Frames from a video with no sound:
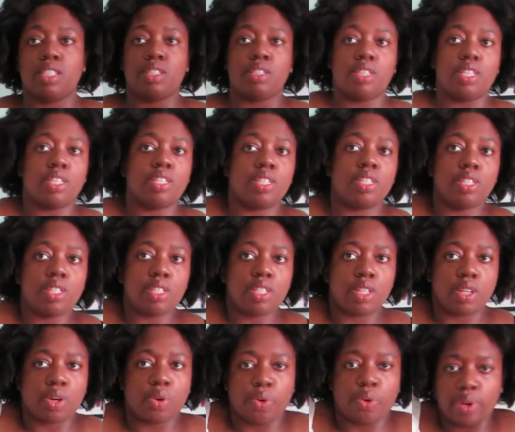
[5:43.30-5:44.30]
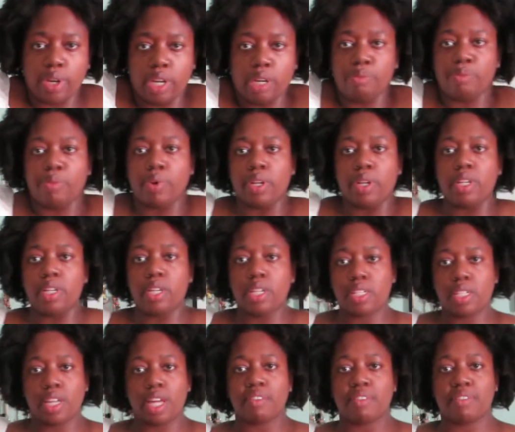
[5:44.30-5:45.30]
this is the cream one. It's
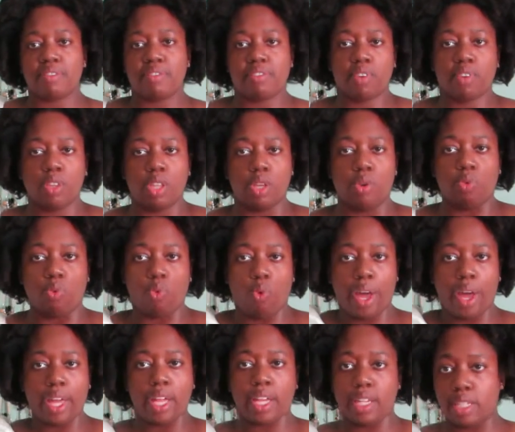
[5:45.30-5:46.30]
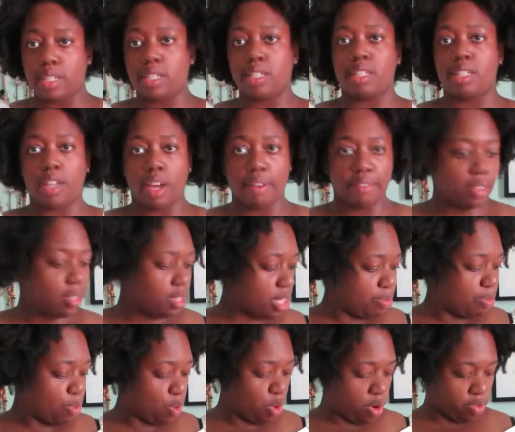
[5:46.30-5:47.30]
not even fully white. It's definitely
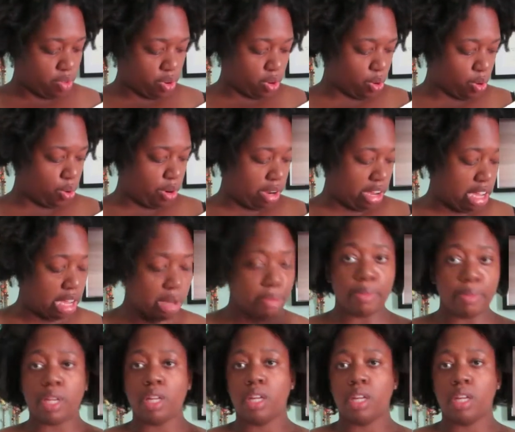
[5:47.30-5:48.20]
more of a cream.